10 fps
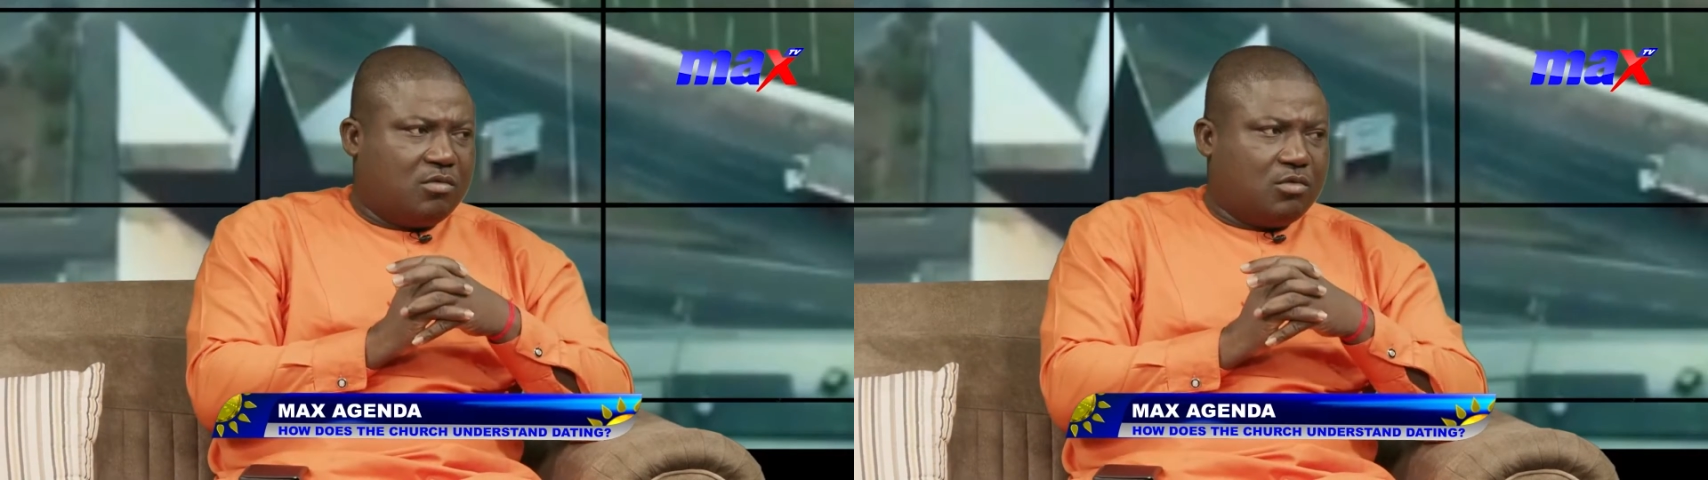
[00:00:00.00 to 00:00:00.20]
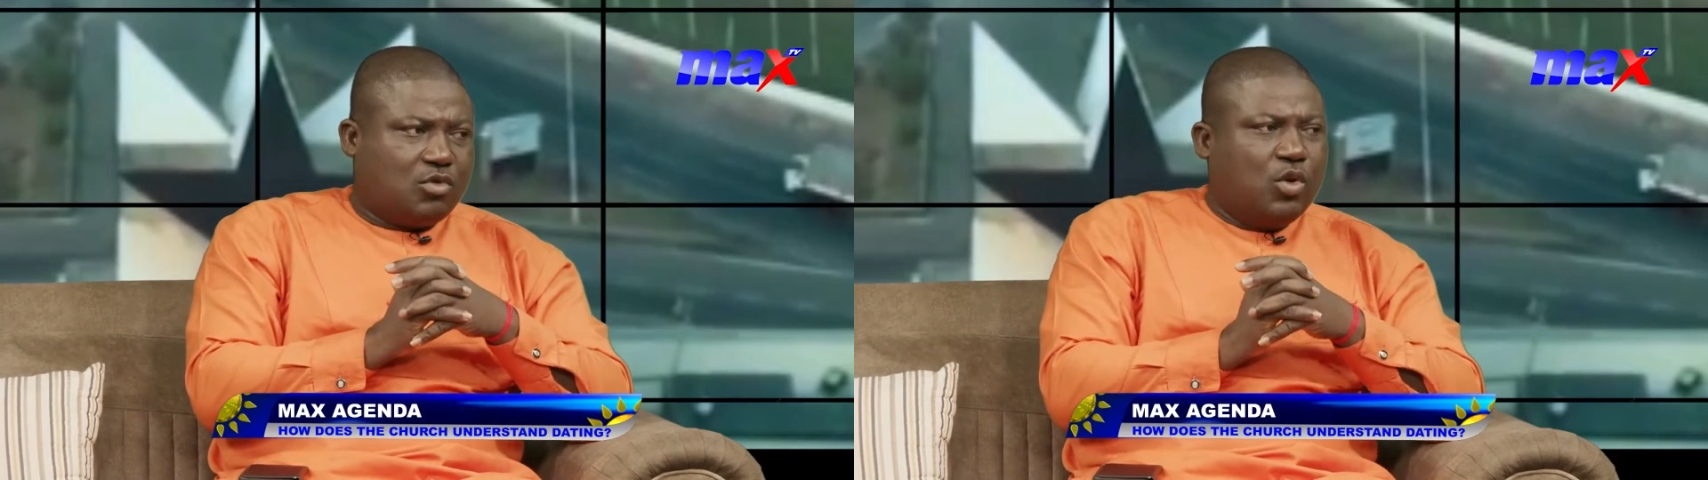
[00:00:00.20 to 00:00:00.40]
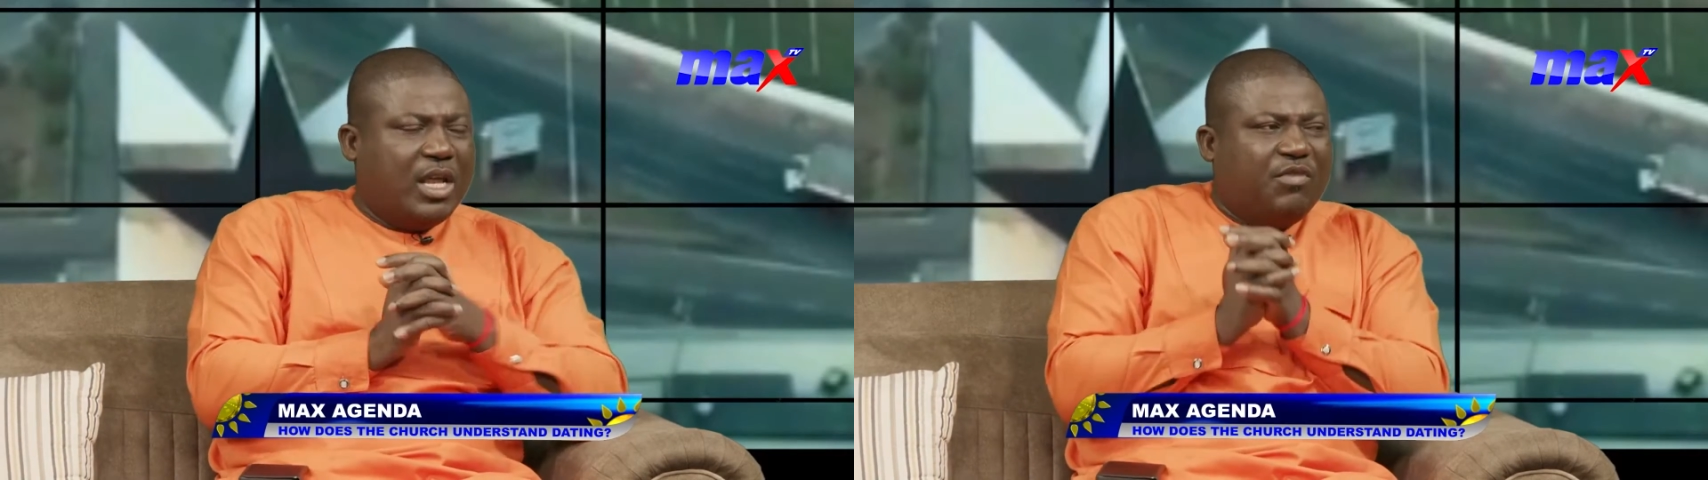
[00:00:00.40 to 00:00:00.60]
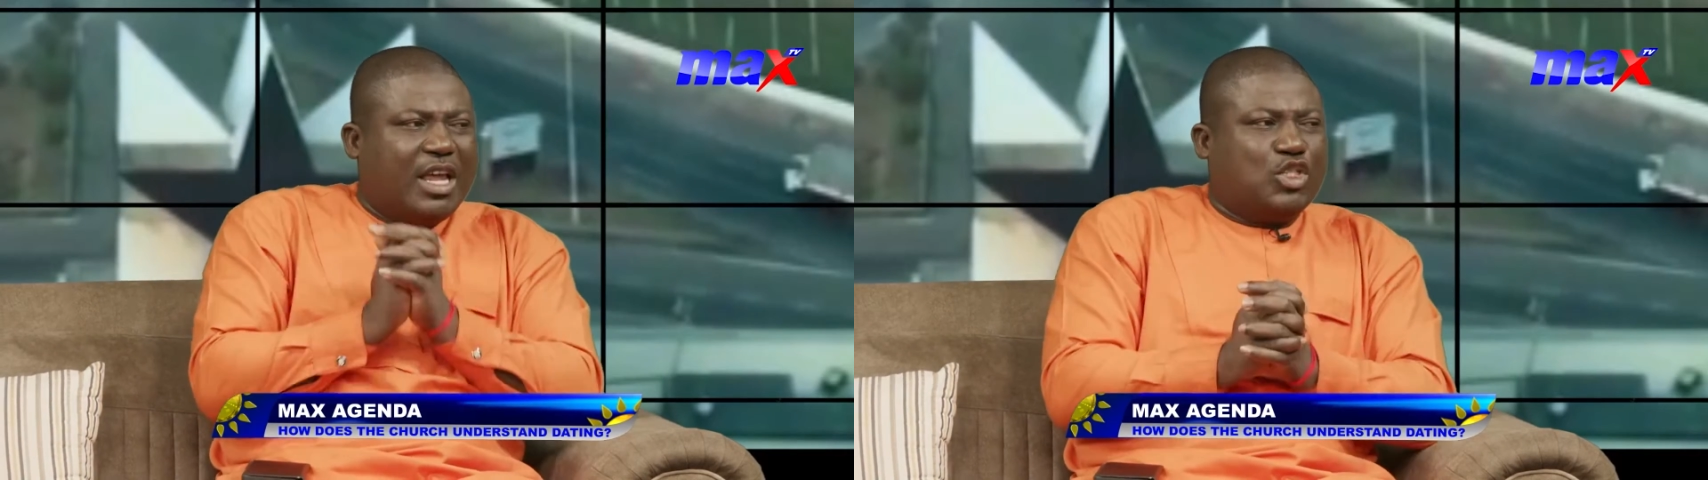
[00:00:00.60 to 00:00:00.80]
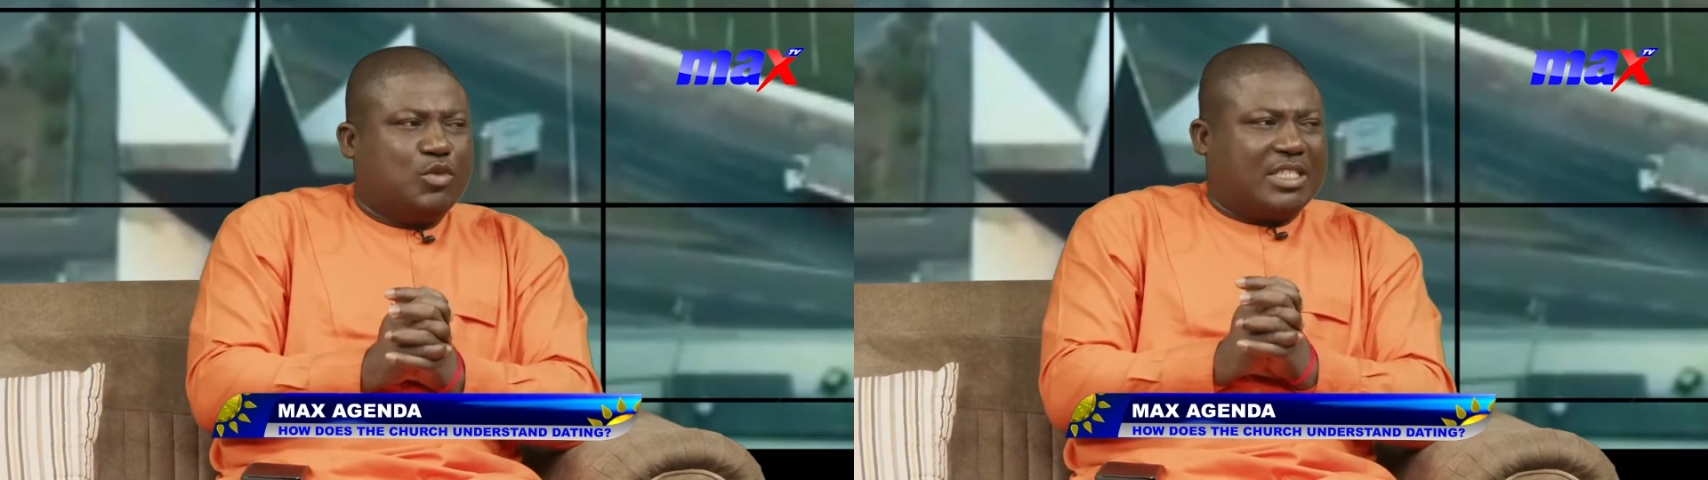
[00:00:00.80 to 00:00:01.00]
to even
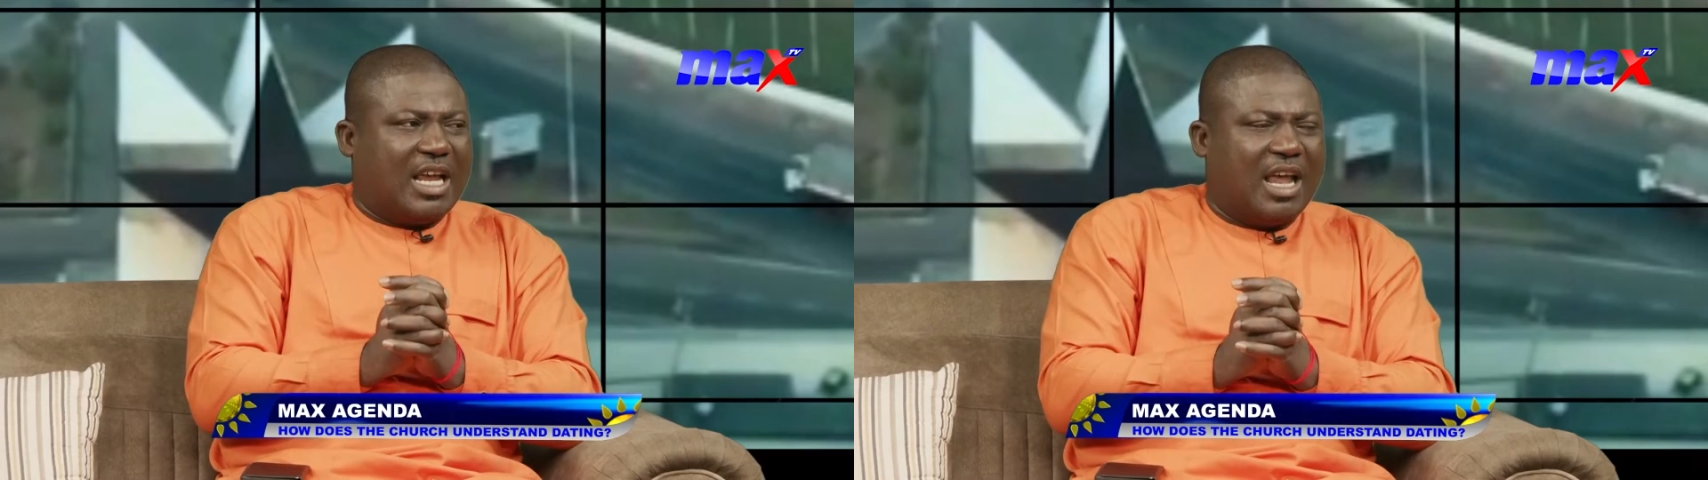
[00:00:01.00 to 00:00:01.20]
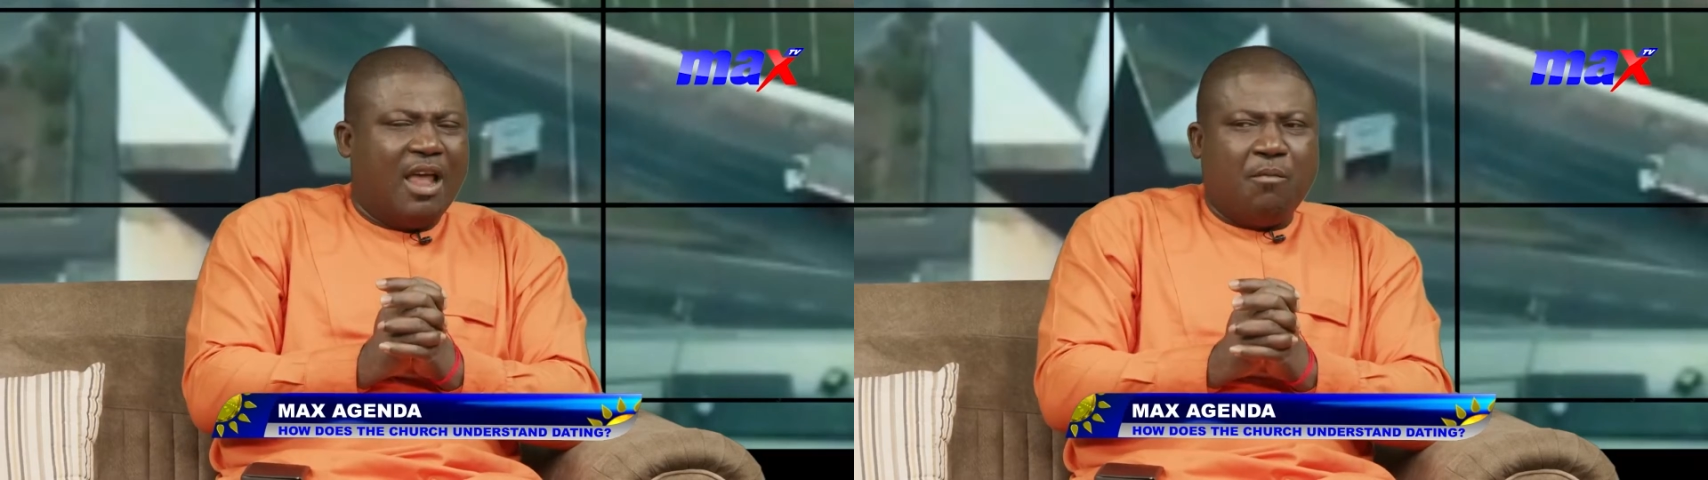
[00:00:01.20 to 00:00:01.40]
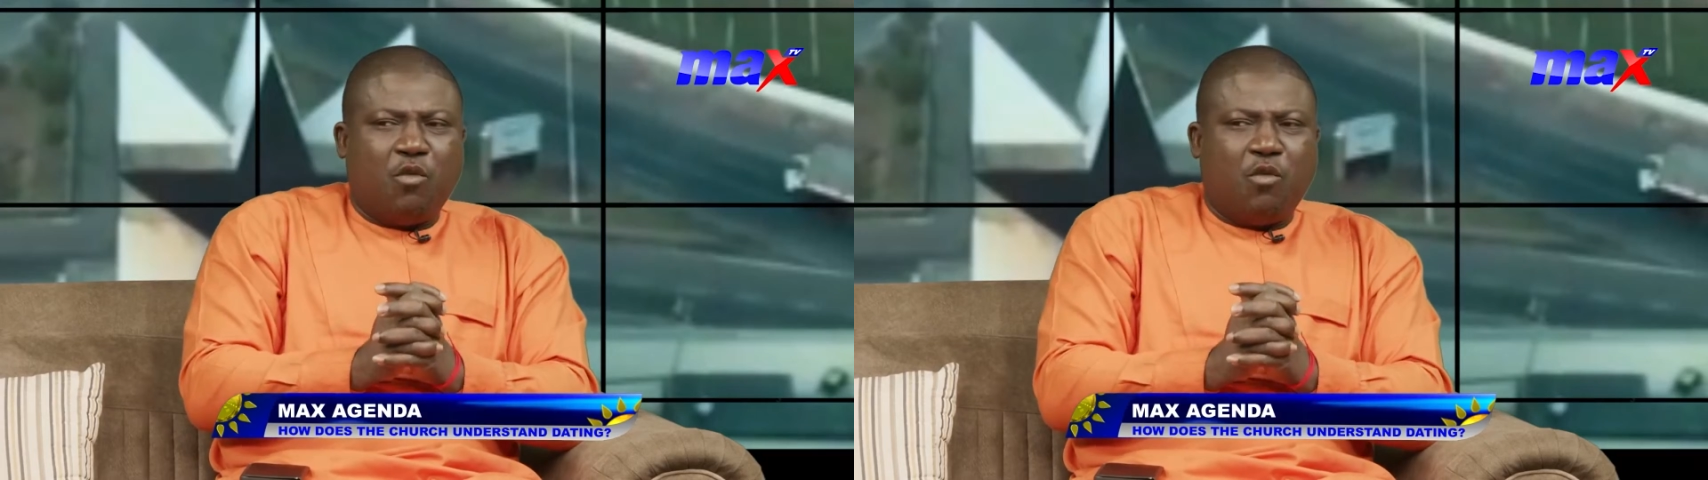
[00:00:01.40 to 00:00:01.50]
assume say